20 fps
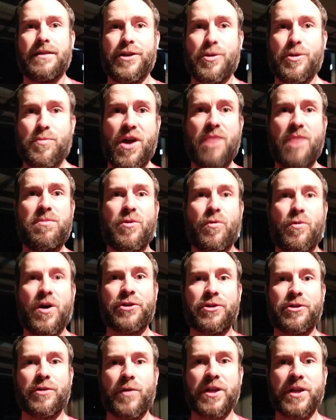You're probably
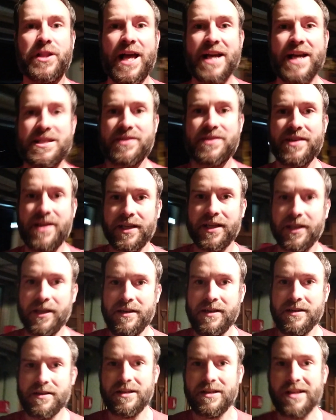wondering one last
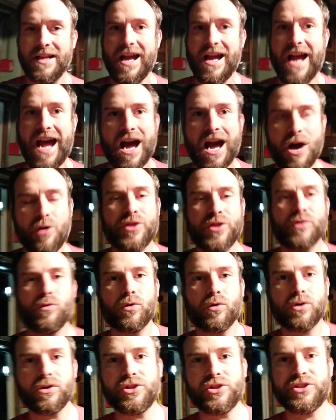thing. How in the
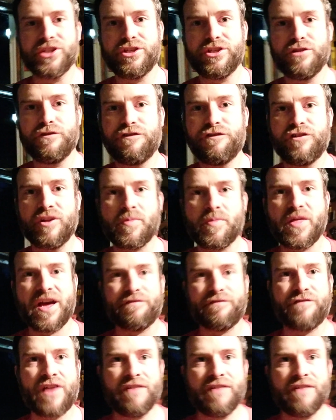world did you flip that